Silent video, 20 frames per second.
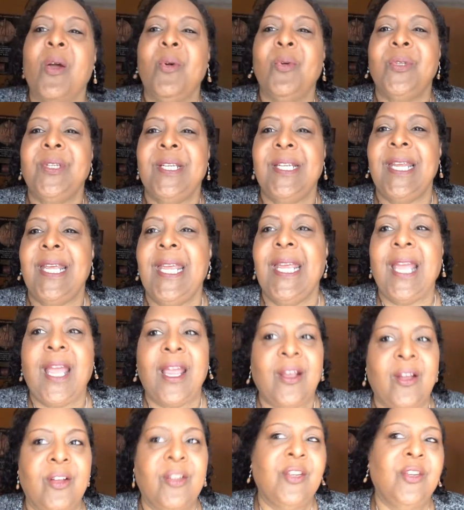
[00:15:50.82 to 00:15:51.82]
Oh, today I
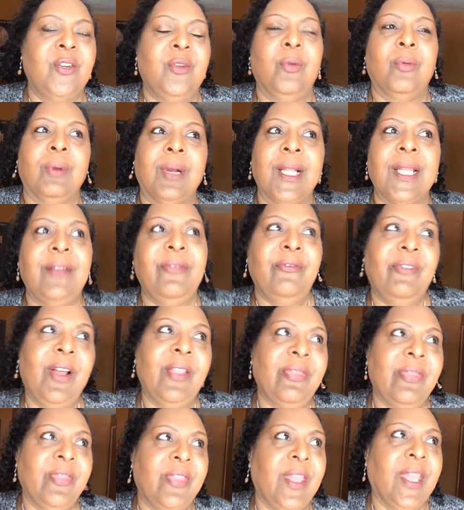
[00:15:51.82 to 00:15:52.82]
got to do a really
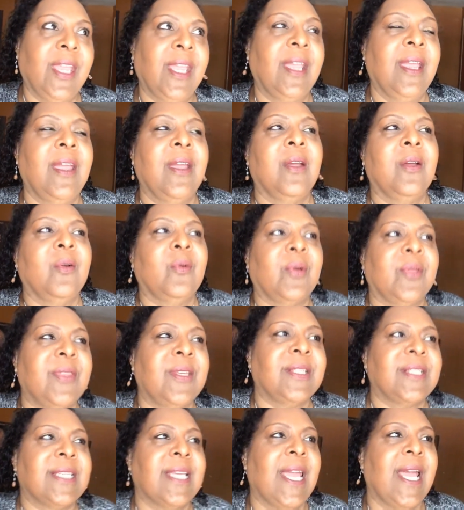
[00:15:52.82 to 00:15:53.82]
fun thing with
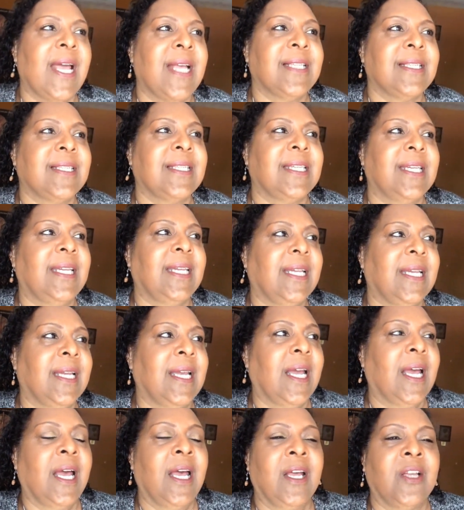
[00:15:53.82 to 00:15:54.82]
this casting
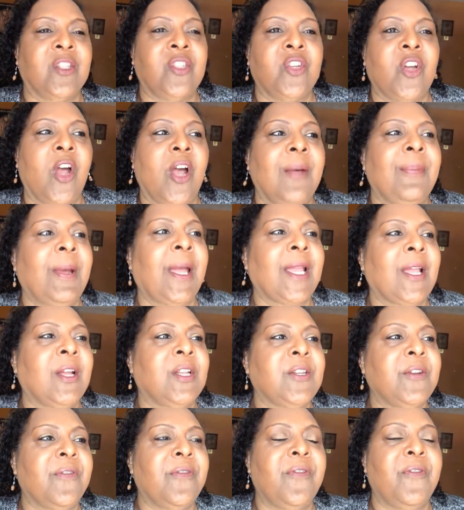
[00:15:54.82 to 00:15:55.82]
uh, job. I
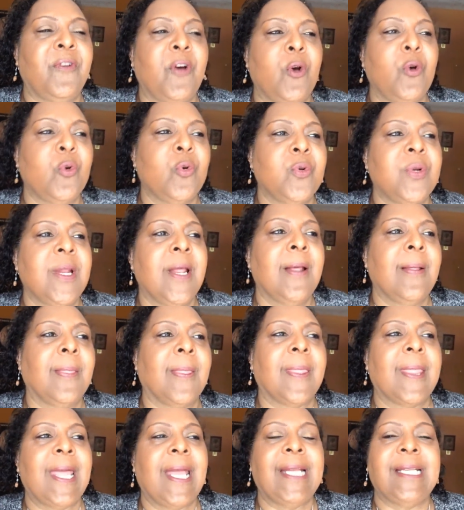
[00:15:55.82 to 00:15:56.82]
got to phone
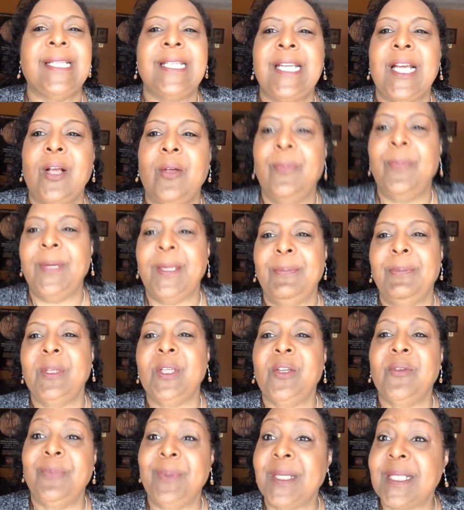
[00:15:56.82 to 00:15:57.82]
and tell people
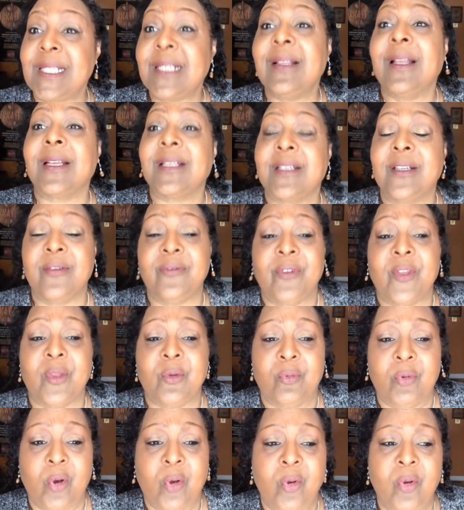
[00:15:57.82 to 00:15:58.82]
you've been selected for the
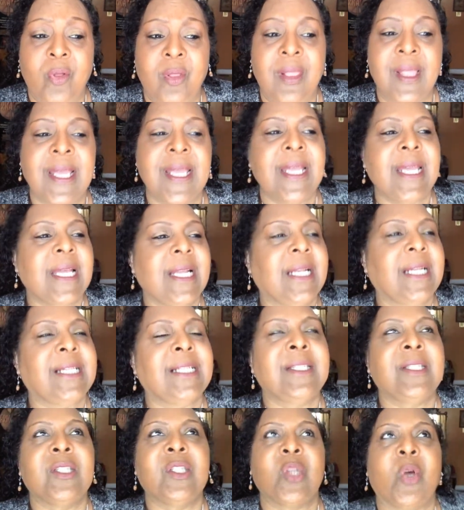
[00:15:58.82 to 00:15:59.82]
role.
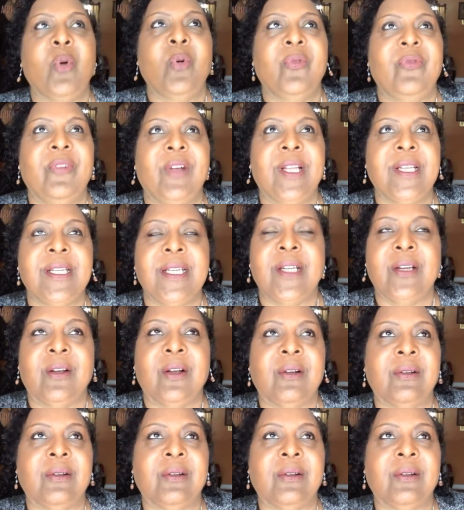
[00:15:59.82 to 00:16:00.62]
It's so fun to hear how